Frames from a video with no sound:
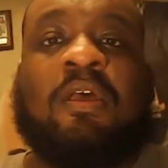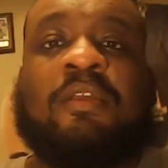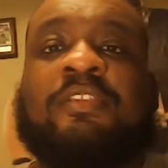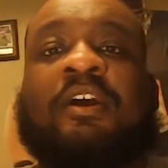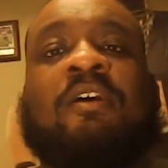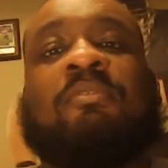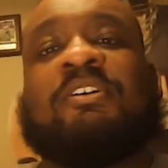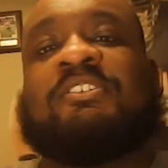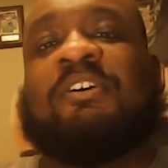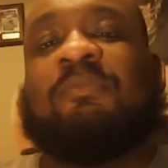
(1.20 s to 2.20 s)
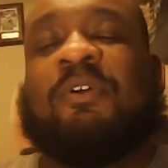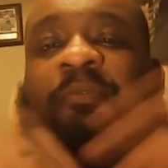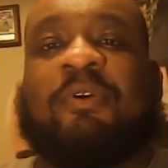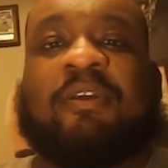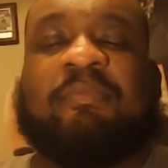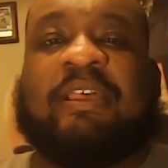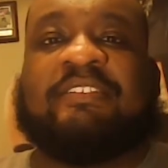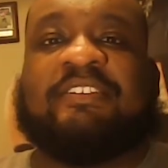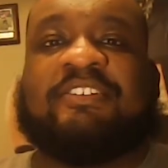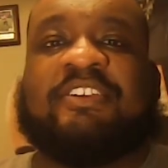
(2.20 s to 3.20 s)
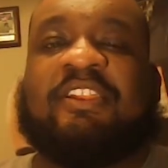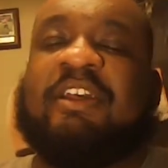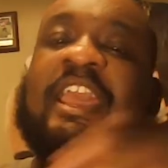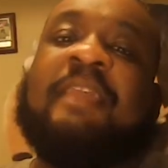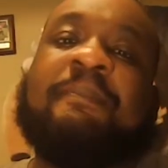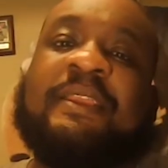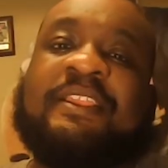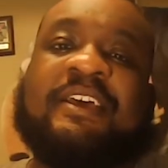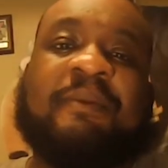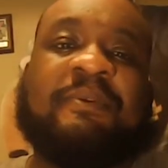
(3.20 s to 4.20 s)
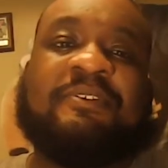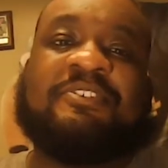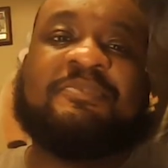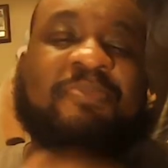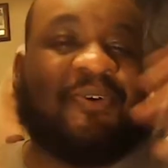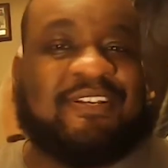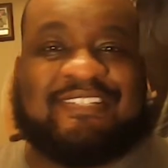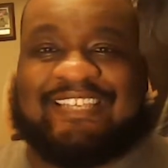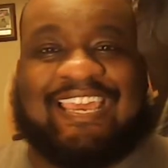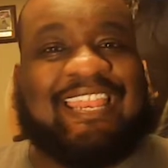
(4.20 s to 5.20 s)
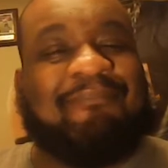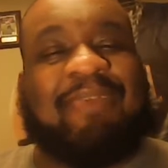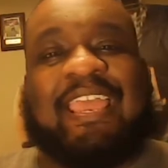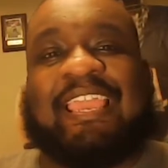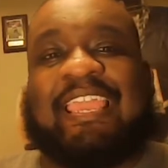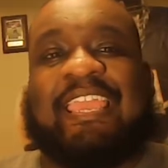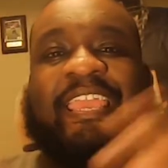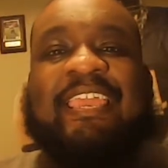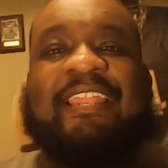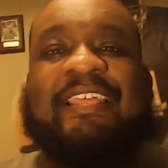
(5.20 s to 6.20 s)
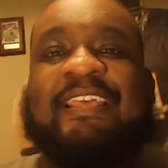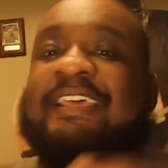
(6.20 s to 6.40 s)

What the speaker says: Yo, what's up, world? Welcome back to the channel, APW Sports, signing back in.